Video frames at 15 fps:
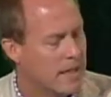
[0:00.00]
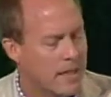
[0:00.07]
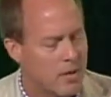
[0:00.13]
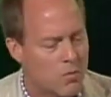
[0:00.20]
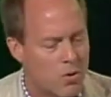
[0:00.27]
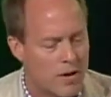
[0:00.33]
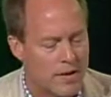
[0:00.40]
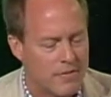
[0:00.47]
And
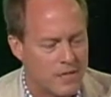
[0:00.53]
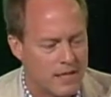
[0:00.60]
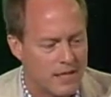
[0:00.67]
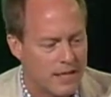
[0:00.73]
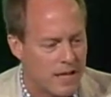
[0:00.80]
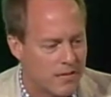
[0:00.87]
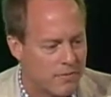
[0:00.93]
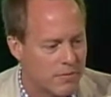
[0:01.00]
where I've seen
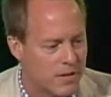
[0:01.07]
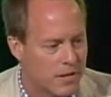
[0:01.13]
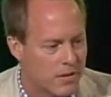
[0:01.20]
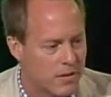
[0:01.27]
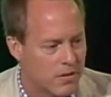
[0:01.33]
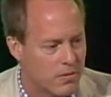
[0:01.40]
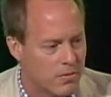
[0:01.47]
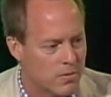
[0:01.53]
that
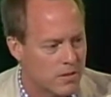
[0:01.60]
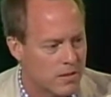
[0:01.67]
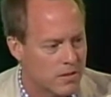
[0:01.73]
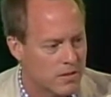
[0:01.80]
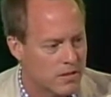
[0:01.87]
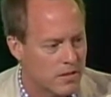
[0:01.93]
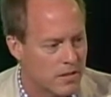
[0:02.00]
video is